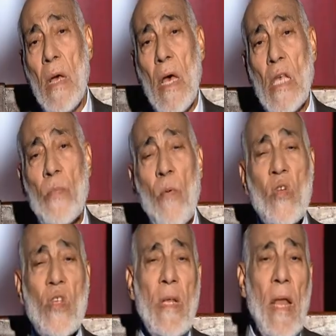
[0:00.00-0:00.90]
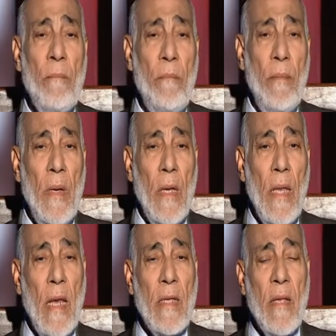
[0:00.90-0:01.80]
a sports club in
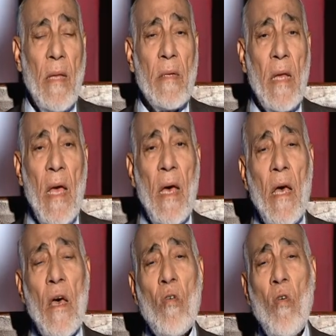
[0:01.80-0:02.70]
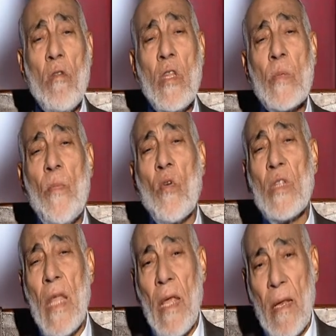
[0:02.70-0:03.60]
Alexandria called
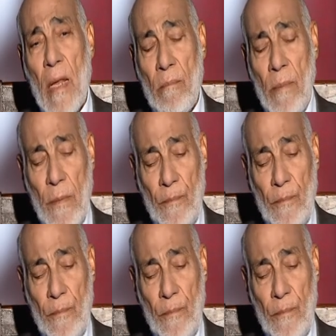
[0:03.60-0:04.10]
Sporting Club,